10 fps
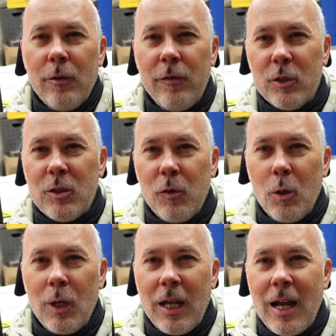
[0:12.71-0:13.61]
First of
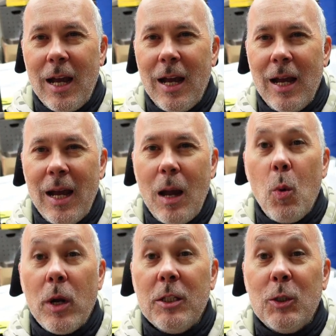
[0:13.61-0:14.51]
all, I
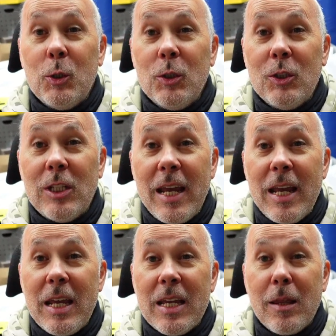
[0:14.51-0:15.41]
wanted to
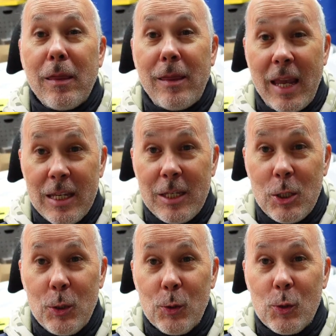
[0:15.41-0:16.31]
say thank
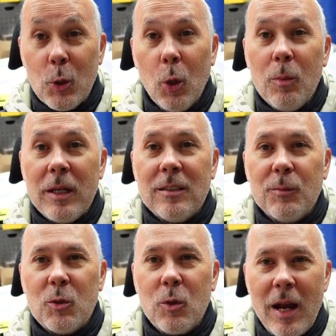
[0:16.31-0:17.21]
you to all my
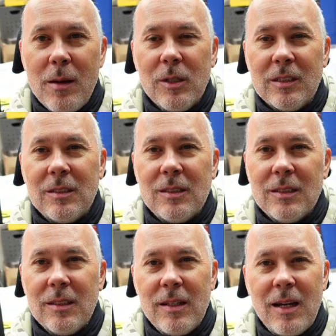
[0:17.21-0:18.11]

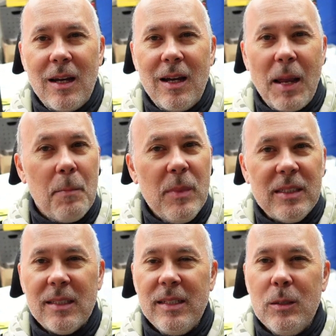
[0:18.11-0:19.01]
subscribers. I
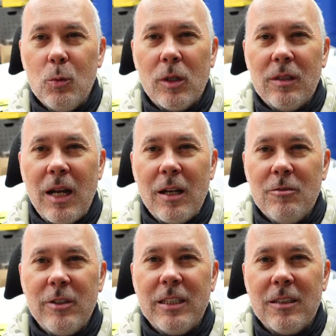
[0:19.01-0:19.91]
missed the
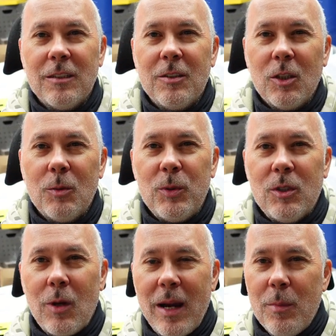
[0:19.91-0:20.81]
100
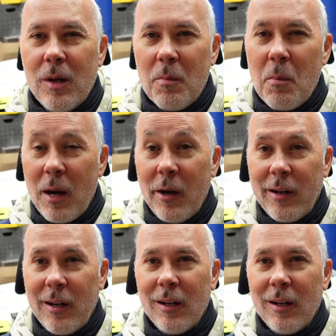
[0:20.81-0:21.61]
subscriber mark